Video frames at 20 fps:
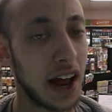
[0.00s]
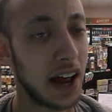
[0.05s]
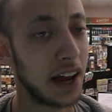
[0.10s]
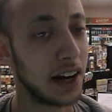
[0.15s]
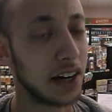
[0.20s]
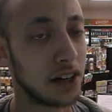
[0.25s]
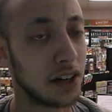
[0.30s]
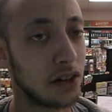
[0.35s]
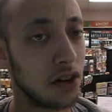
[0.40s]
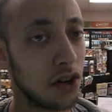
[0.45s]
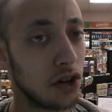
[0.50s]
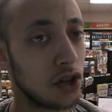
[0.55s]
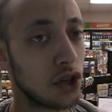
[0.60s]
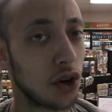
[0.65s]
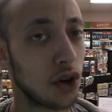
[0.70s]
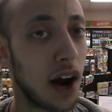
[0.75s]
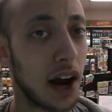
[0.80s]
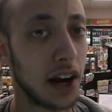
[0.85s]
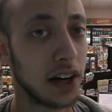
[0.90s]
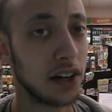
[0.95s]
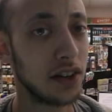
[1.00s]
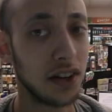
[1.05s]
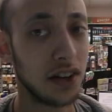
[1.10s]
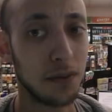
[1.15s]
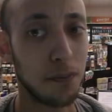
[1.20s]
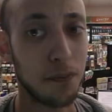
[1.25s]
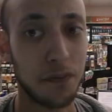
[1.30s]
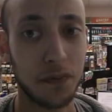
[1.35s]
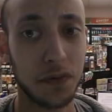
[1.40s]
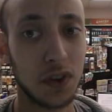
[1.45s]
and try
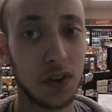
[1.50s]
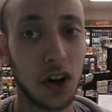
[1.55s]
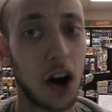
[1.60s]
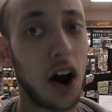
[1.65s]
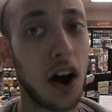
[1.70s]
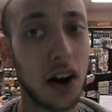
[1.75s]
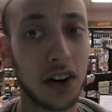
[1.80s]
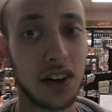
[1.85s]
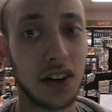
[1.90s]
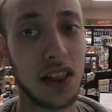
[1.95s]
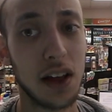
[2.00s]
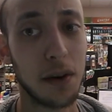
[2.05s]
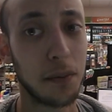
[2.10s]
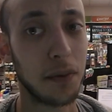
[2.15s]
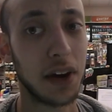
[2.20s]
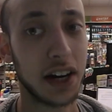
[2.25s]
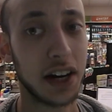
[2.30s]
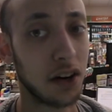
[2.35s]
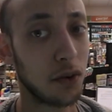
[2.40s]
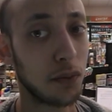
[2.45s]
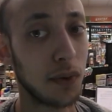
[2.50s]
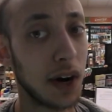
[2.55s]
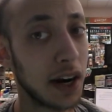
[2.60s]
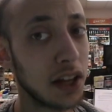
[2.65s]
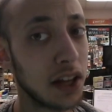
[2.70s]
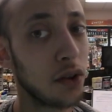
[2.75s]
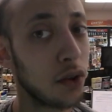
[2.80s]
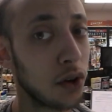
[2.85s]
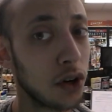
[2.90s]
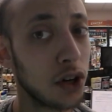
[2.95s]
to talk to them like a
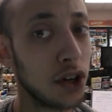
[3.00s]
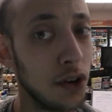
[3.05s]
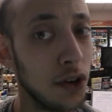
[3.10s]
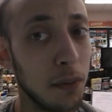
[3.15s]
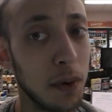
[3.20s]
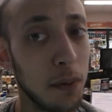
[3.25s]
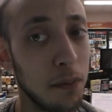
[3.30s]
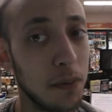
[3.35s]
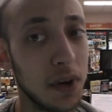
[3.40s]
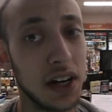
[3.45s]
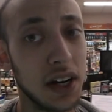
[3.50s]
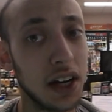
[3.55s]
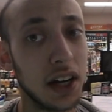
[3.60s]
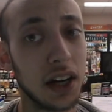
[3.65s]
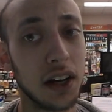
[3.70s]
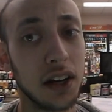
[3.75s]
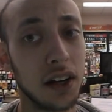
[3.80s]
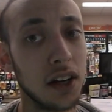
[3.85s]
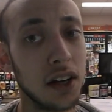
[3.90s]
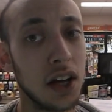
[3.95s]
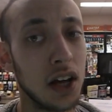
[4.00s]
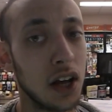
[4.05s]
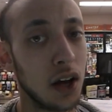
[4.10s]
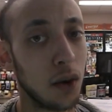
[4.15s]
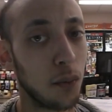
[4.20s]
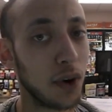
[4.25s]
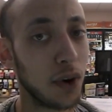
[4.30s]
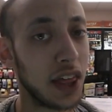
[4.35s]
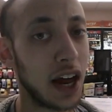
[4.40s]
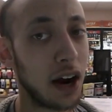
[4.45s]
regular human being
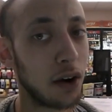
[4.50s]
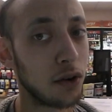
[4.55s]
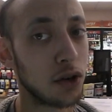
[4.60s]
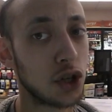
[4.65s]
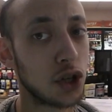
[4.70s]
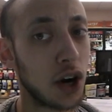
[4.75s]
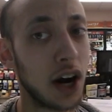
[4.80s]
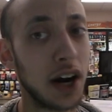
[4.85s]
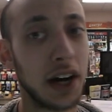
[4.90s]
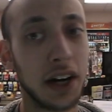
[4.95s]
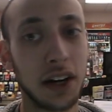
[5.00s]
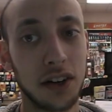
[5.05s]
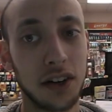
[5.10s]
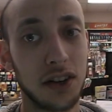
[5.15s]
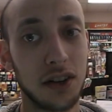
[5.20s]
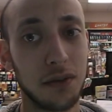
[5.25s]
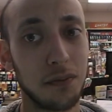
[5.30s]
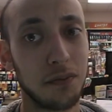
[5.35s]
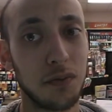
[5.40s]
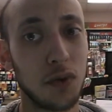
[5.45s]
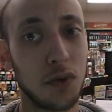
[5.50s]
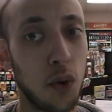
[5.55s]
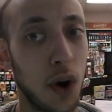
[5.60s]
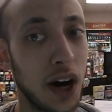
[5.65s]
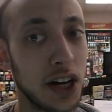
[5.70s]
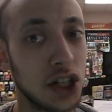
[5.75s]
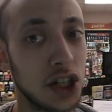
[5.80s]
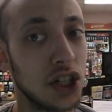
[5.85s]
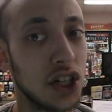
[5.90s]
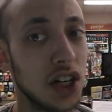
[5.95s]
without trying to
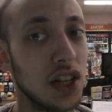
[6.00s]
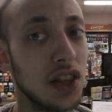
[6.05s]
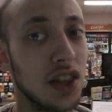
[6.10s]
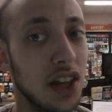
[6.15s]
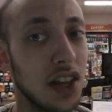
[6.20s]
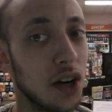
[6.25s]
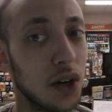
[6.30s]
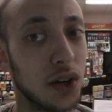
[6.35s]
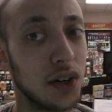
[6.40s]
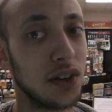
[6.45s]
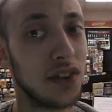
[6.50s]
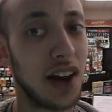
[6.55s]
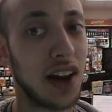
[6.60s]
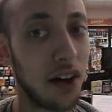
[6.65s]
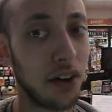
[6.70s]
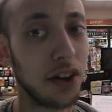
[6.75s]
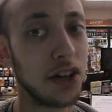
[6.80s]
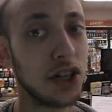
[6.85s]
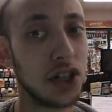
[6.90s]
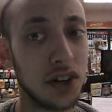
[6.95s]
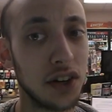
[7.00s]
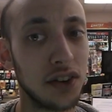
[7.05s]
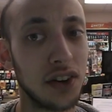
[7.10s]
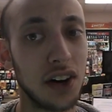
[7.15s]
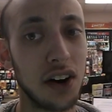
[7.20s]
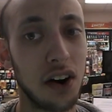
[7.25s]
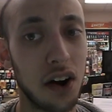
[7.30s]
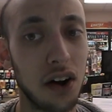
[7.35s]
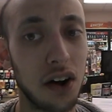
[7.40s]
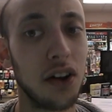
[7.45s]
question their
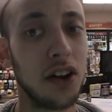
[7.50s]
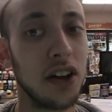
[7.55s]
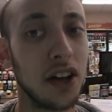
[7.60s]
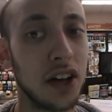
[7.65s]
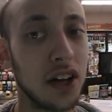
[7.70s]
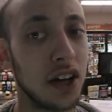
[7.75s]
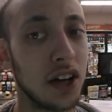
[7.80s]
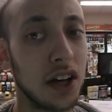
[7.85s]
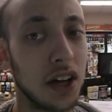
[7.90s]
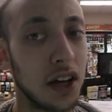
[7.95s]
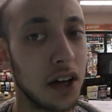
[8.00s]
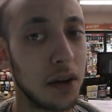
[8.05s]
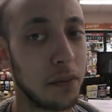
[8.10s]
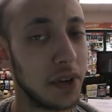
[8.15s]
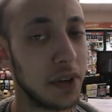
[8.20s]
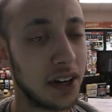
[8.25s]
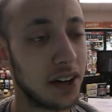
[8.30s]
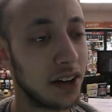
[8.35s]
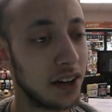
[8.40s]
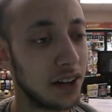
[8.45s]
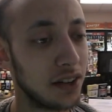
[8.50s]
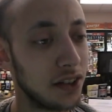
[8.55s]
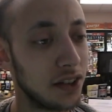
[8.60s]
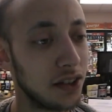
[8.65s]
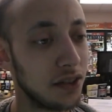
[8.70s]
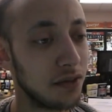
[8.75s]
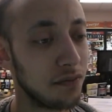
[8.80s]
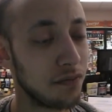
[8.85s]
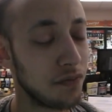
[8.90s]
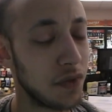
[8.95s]
intelligence at all,
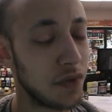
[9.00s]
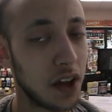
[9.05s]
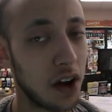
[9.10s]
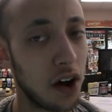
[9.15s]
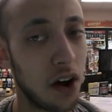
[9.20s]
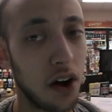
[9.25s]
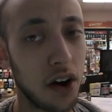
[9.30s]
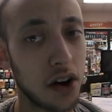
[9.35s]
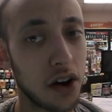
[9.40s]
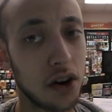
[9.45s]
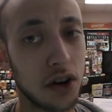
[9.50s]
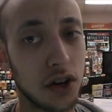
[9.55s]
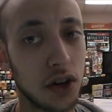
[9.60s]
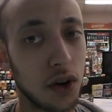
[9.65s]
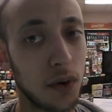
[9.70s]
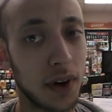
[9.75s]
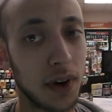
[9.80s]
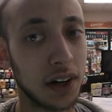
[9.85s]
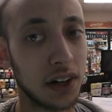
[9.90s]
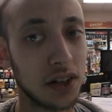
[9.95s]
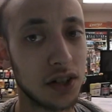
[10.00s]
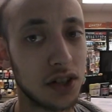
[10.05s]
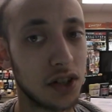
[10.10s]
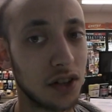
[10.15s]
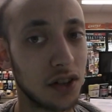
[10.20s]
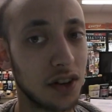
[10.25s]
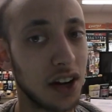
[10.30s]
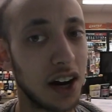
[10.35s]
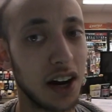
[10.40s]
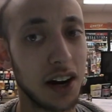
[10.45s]
because all you're doing is
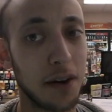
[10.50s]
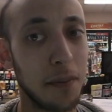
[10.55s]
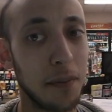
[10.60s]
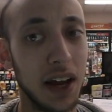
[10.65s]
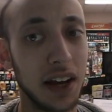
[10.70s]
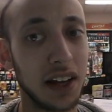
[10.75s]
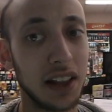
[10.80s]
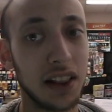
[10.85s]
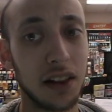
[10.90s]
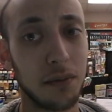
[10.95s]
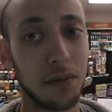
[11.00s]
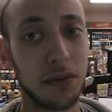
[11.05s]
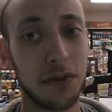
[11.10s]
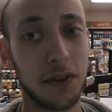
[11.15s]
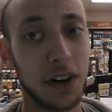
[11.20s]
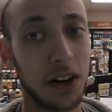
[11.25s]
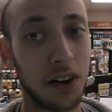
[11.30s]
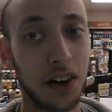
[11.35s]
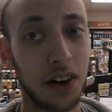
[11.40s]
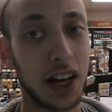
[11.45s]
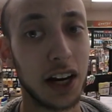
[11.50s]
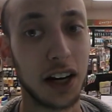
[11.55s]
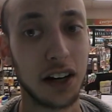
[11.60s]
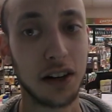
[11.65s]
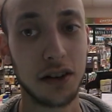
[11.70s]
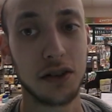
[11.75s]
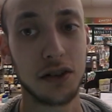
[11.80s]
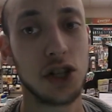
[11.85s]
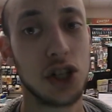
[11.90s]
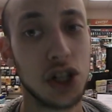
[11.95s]
just kind of making them feel like
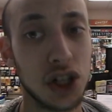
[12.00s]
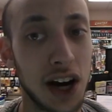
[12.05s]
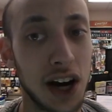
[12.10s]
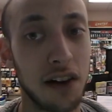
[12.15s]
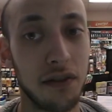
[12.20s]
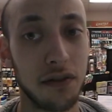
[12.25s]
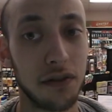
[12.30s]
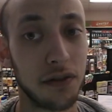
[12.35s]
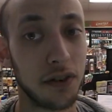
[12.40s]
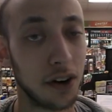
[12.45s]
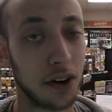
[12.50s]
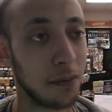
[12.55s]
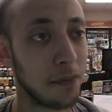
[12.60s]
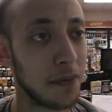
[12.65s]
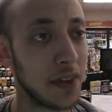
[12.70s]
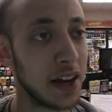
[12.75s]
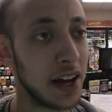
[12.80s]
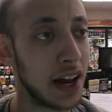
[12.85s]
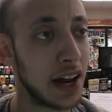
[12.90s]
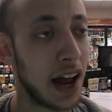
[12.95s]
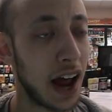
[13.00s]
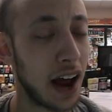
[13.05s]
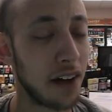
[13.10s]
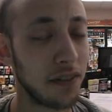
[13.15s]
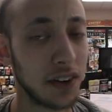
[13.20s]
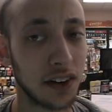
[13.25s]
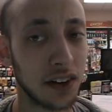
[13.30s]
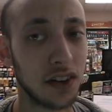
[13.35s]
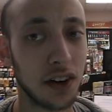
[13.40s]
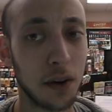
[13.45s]
shit for
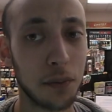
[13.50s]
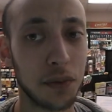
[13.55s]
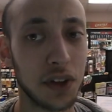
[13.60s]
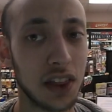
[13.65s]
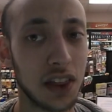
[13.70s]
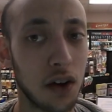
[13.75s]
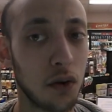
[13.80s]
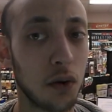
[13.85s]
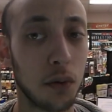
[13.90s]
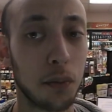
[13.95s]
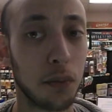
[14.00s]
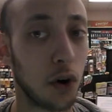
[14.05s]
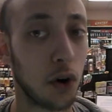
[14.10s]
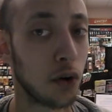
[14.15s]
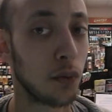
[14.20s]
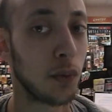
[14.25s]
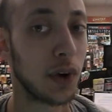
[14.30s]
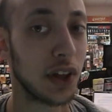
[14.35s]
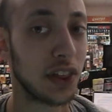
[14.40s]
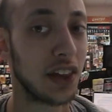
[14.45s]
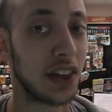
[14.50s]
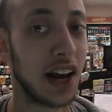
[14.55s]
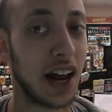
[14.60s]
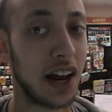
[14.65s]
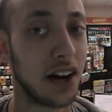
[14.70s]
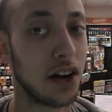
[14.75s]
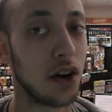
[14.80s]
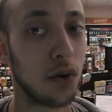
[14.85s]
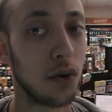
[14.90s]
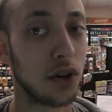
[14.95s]
having something they were born with and
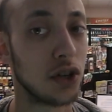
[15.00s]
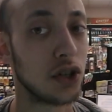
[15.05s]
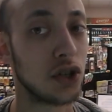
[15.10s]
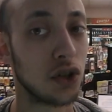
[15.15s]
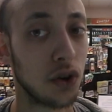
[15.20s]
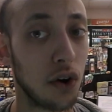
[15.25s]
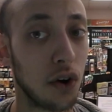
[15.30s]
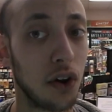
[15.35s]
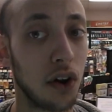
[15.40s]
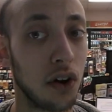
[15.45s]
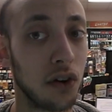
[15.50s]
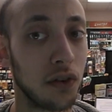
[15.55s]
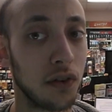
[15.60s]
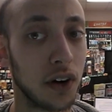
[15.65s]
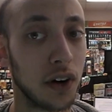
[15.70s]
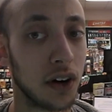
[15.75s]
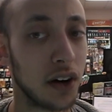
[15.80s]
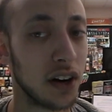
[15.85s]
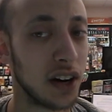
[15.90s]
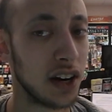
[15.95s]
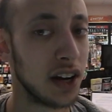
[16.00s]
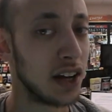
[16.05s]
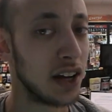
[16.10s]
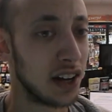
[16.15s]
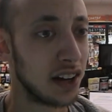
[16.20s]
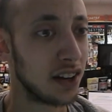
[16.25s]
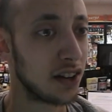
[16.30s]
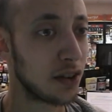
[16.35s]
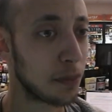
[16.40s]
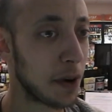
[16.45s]
had no control over,
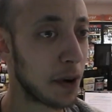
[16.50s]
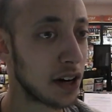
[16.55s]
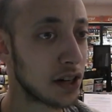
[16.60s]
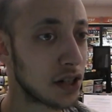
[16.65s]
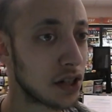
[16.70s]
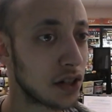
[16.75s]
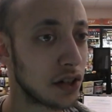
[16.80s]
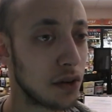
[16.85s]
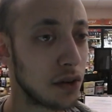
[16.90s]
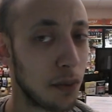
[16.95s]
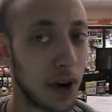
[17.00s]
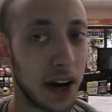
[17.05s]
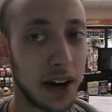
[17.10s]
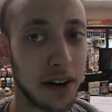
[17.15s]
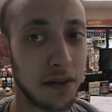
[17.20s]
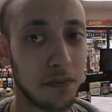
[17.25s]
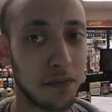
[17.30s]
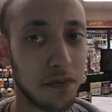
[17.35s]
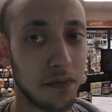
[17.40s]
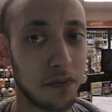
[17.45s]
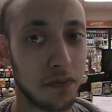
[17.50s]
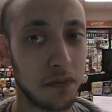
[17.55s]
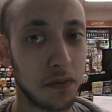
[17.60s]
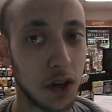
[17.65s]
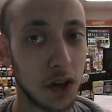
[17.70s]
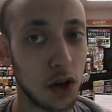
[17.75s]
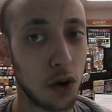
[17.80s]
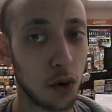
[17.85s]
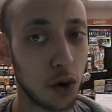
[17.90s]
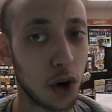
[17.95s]
especially when
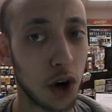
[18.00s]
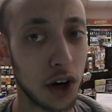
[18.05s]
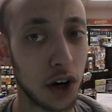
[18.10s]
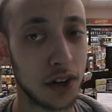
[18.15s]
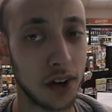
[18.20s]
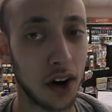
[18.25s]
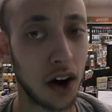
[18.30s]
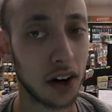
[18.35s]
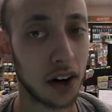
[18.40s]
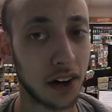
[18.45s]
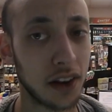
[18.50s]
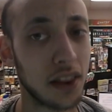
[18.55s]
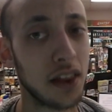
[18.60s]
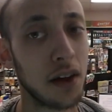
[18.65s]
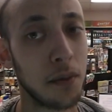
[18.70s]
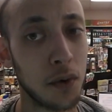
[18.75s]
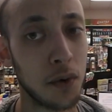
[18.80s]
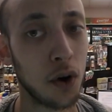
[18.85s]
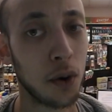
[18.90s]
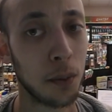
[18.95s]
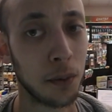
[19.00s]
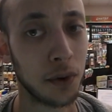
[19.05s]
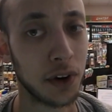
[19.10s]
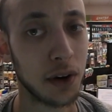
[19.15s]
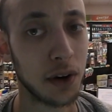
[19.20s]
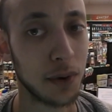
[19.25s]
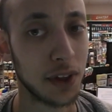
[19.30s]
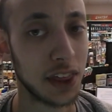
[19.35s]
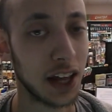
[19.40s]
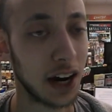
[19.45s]
you could talk to them
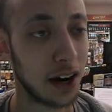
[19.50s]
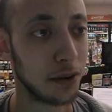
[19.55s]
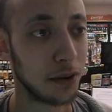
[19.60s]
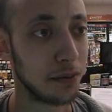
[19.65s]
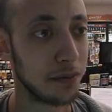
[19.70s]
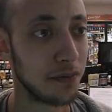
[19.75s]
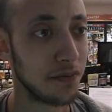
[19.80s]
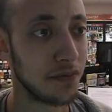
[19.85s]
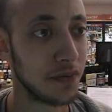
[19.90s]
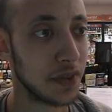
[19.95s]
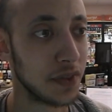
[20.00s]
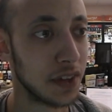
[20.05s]
normally without